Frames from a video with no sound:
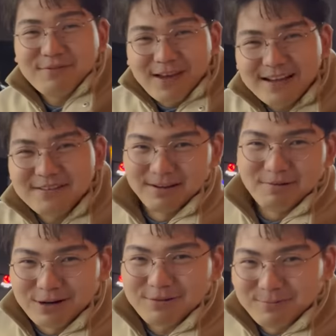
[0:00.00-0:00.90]
effect
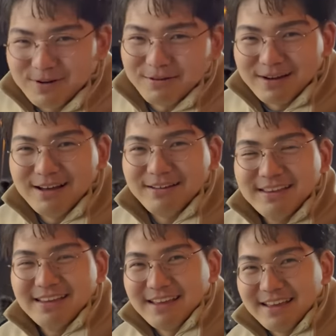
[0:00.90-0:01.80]
worked pretty well.
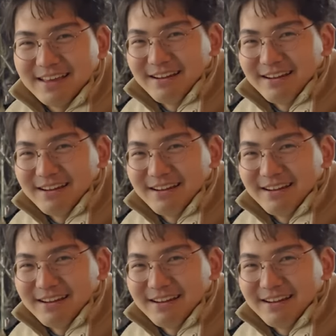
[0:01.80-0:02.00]
Mm-hmm.